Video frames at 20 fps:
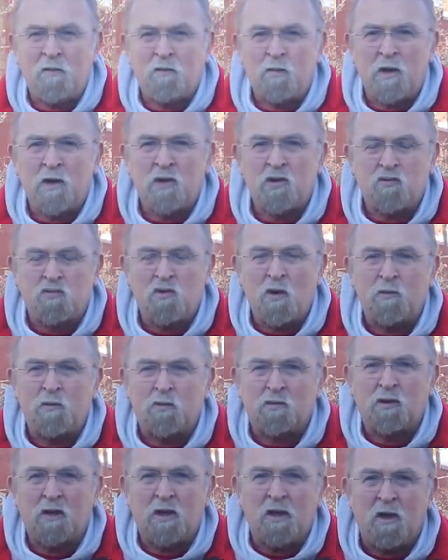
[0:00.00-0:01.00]
British
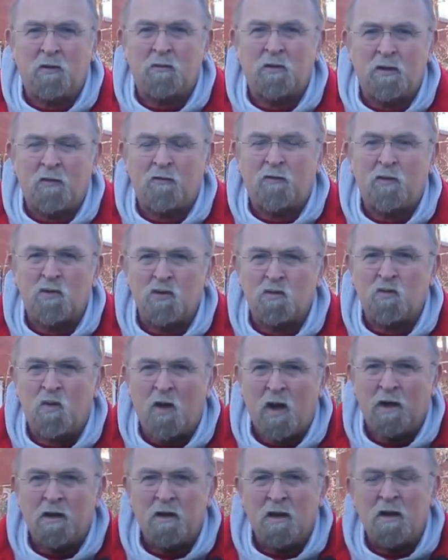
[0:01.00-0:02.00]
troops were killed with the first
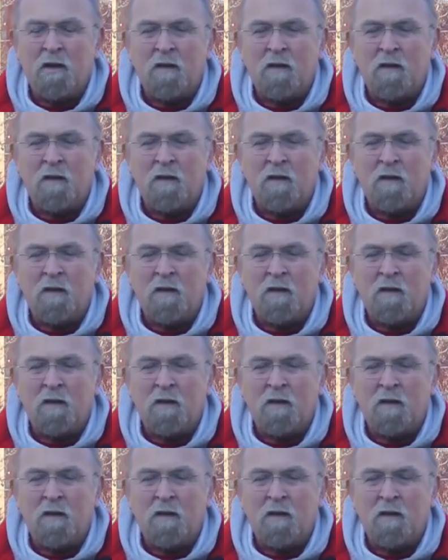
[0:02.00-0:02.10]
one.